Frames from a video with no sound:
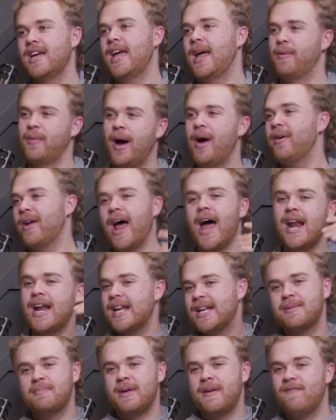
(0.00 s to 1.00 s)
And why would I
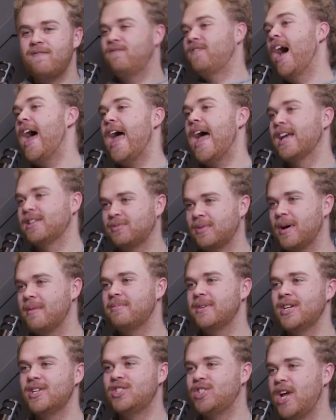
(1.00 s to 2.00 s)
need to be fast when I'm
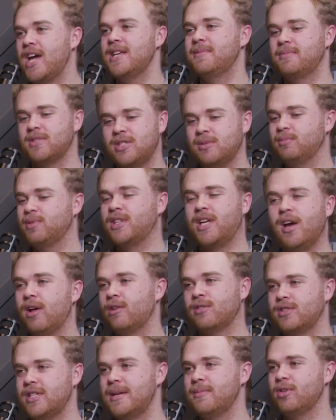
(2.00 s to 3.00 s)
being chased by some
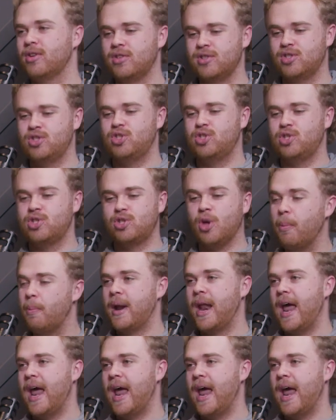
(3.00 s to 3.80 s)
killer zebra in this stupid